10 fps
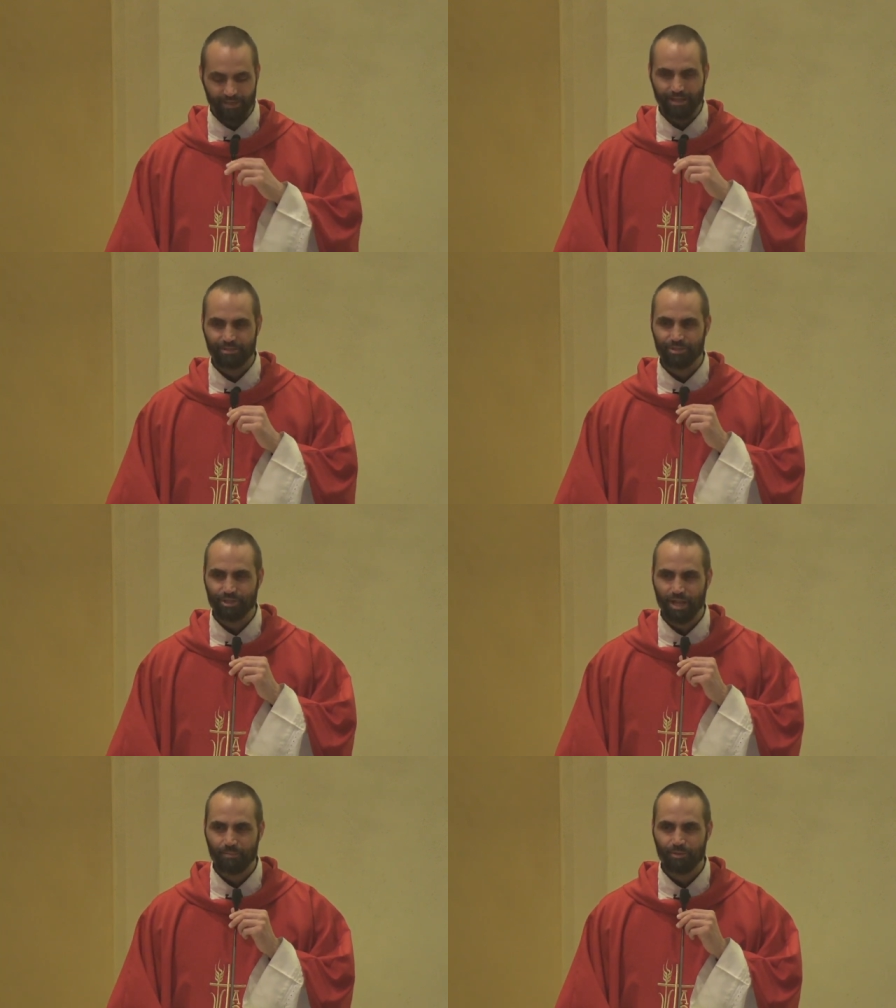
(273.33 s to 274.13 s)
not to
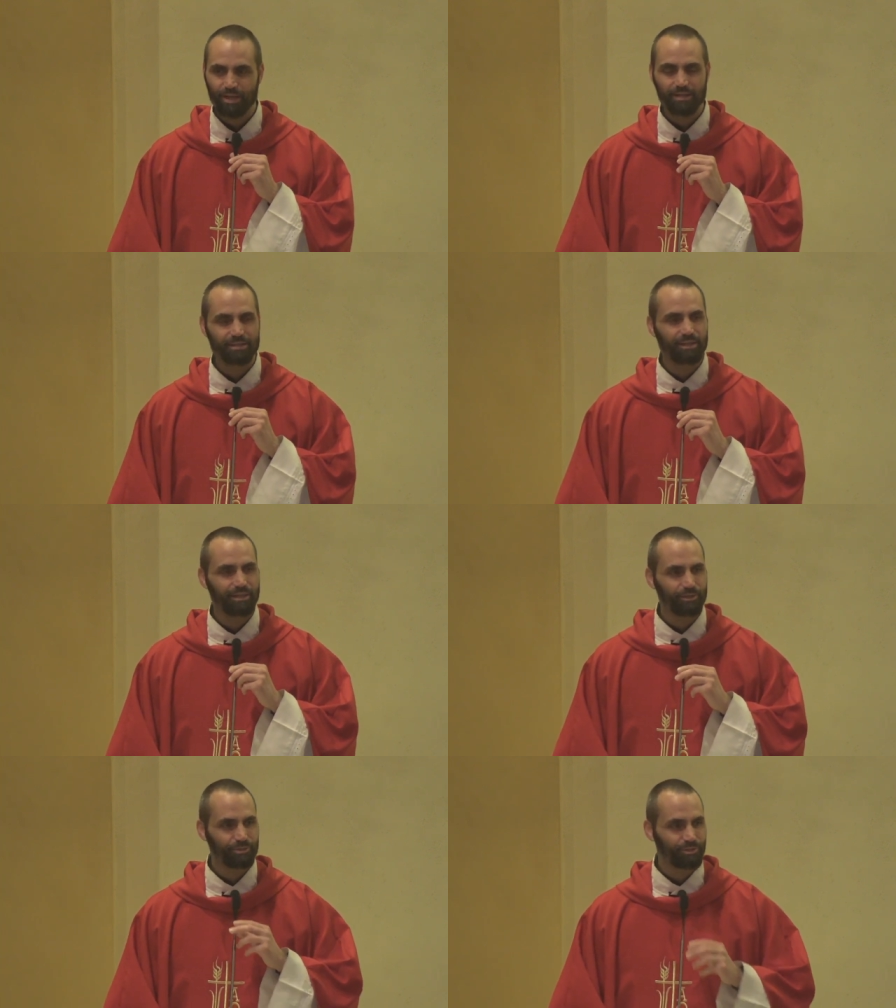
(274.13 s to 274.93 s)
shame you, not to
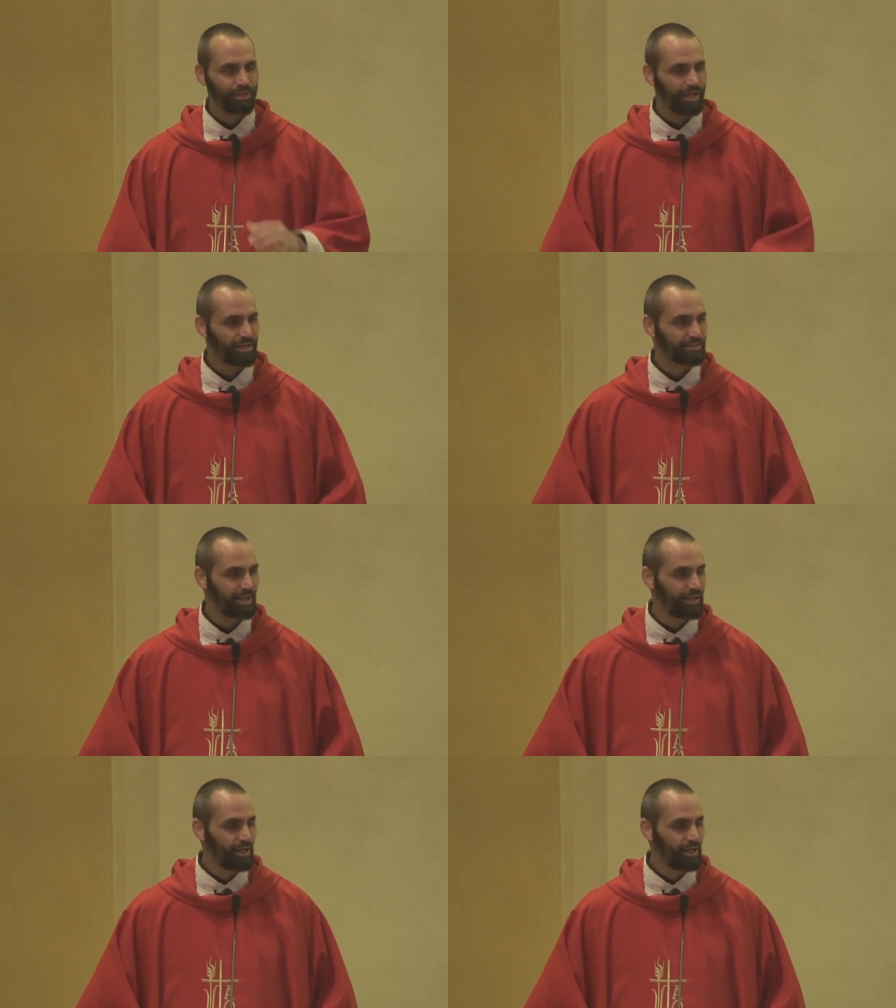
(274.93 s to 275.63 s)
guilt you, not because I